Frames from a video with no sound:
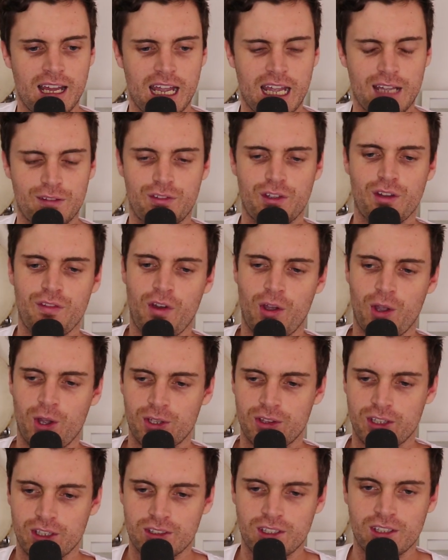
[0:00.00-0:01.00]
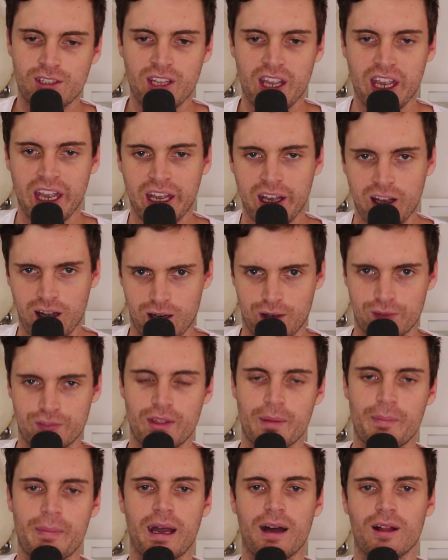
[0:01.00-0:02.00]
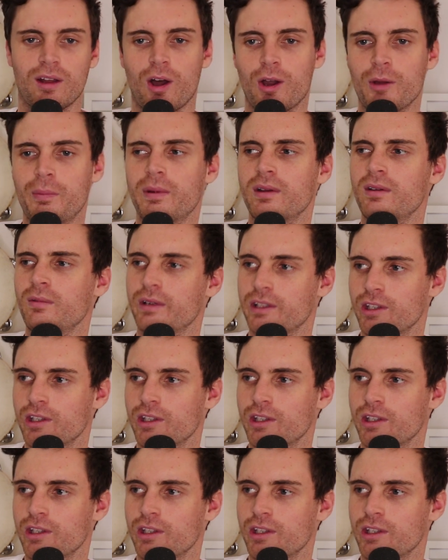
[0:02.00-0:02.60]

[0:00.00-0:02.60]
If you've heard the ding of the bell open